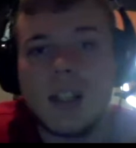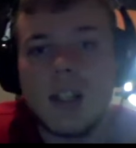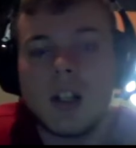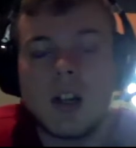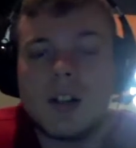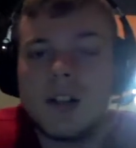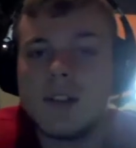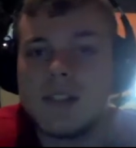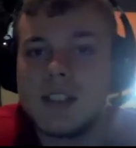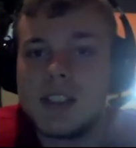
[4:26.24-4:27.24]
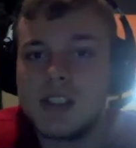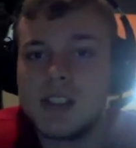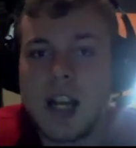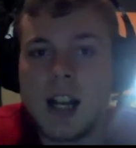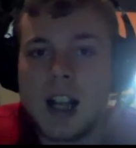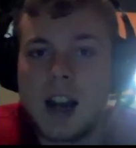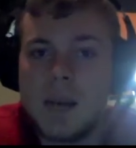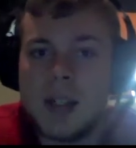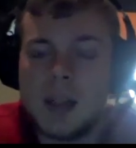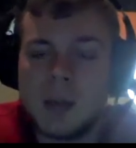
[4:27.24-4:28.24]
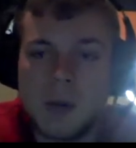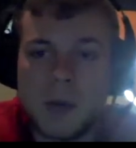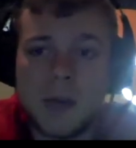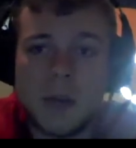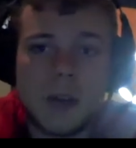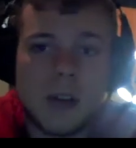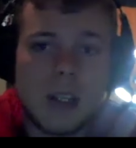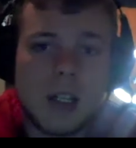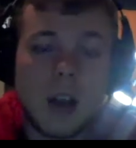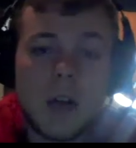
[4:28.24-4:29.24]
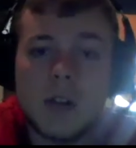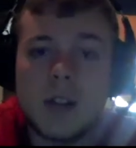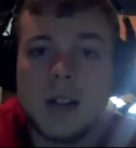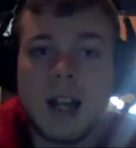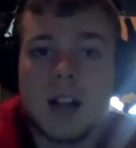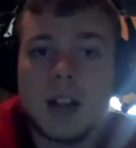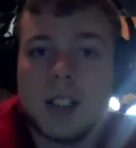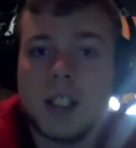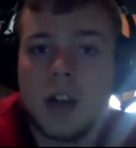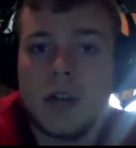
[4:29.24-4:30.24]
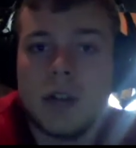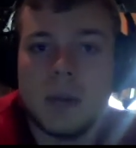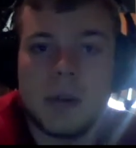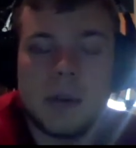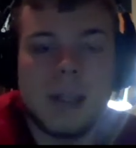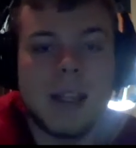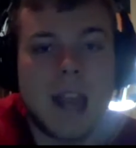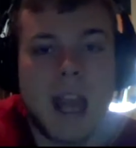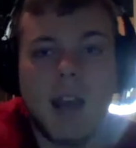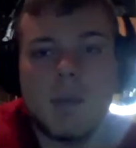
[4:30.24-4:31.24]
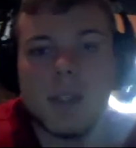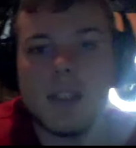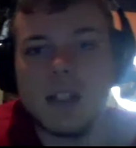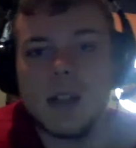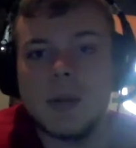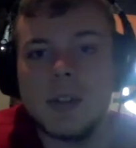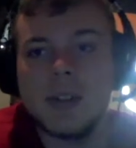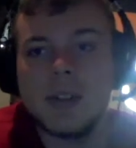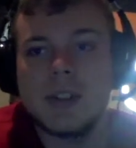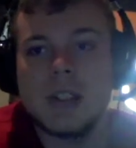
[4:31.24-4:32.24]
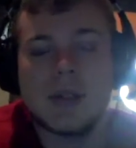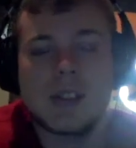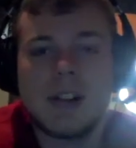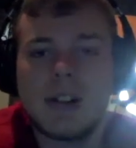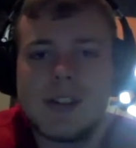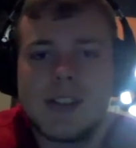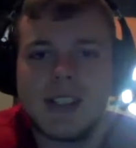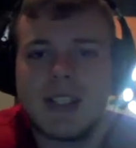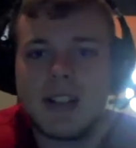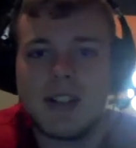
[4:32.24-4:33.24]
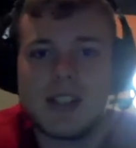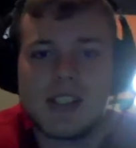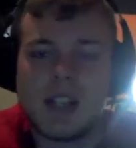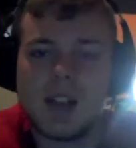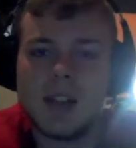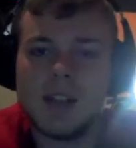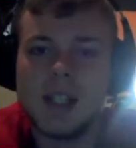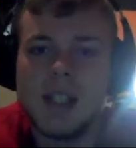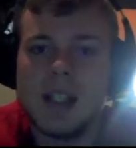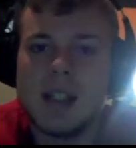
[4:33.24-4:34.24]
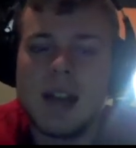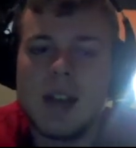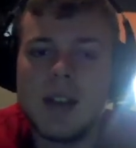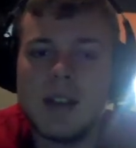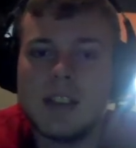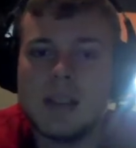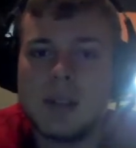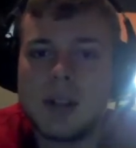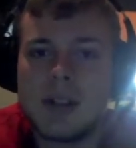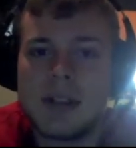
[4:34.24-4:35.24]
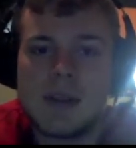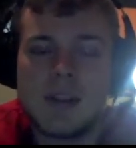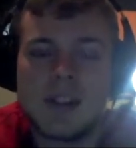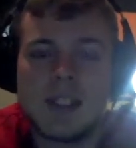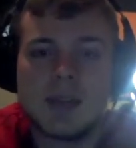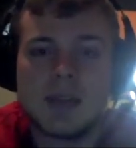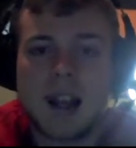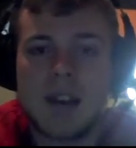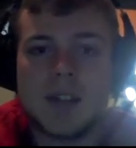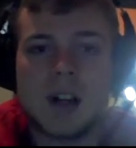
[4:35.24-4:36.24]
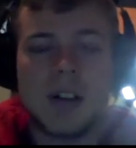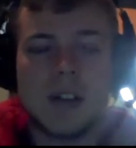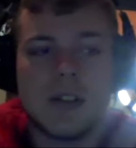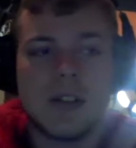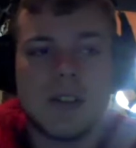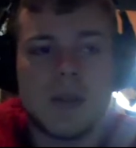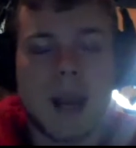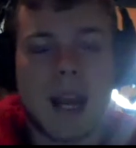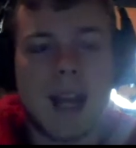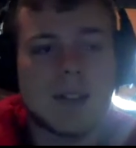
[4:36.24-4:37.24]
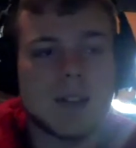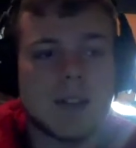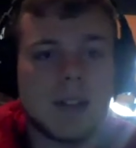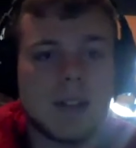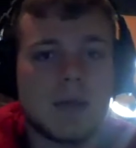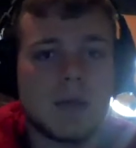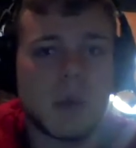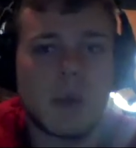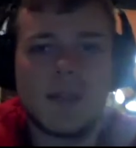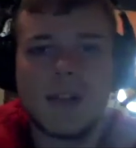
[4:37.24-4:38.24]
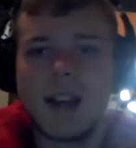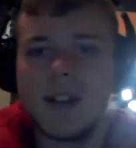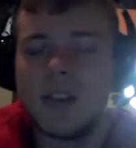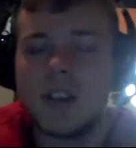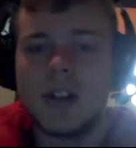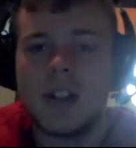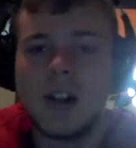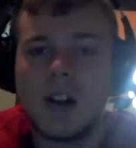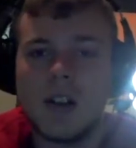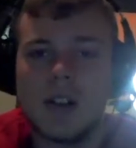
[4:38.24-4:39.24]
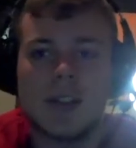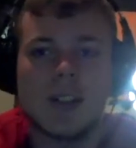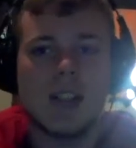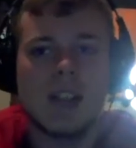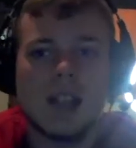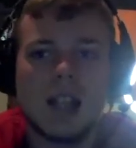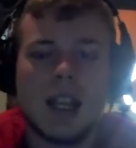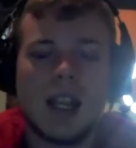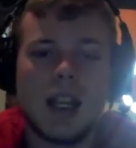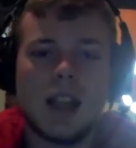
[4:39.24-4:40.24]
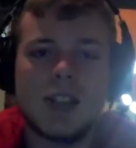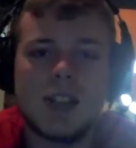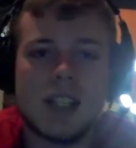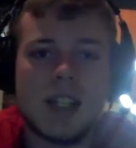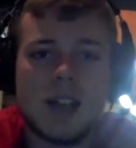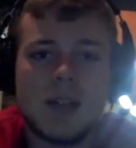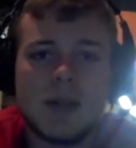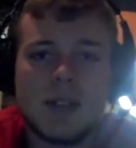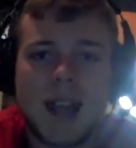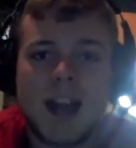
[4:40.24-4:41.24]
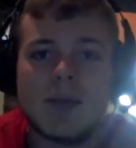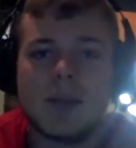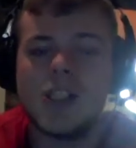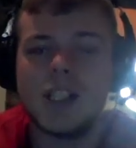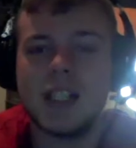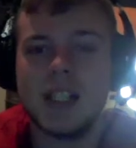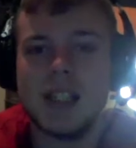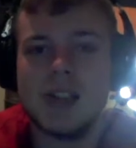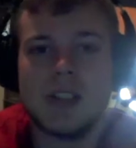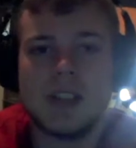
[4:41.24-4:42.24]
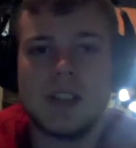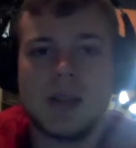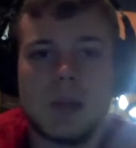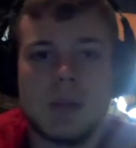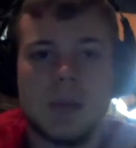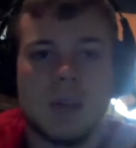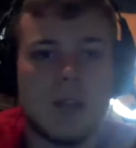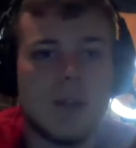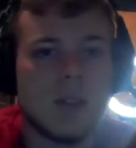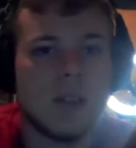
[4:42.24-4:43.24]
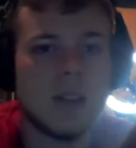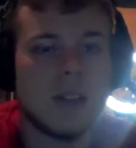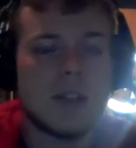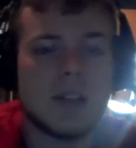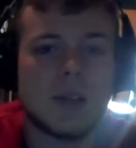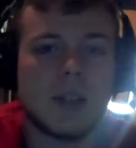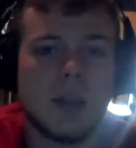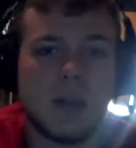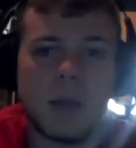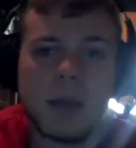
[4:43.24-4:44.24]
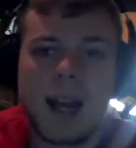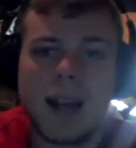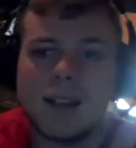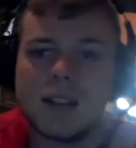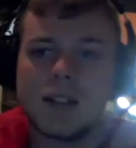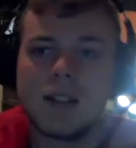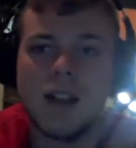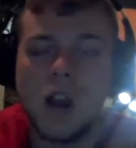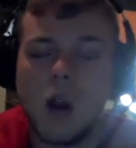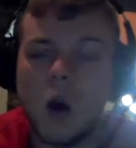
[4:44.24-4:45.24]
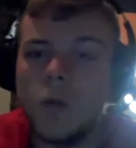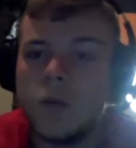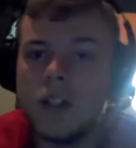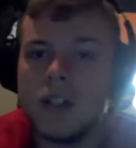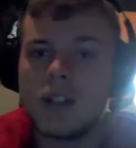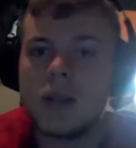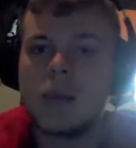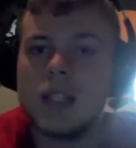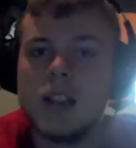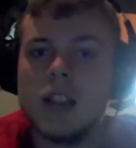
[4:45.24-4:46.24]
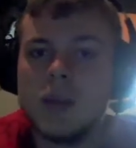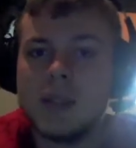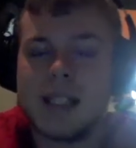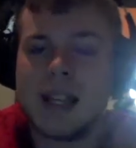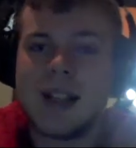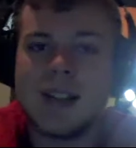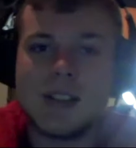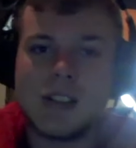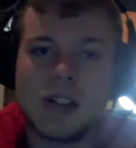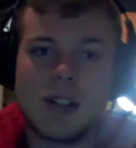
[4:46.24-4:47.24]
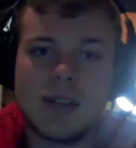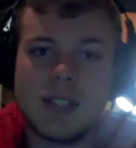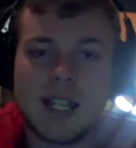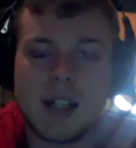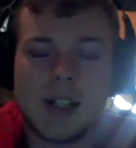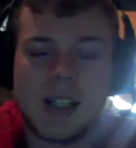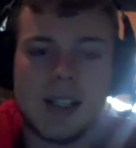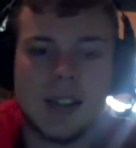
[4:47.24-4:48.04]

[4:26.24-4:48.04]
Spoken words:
cards. It's just not common anymore. Before the COVID, I called the COVID boom happened, there was cards just sitting on the shelves. Now those same cards that were sitting for $5, those packs are 25, $30. And they don't even really have much in it. It's just because people love the joy of opening packs, and hopefully there's something in there, but the odds just aren't even that great.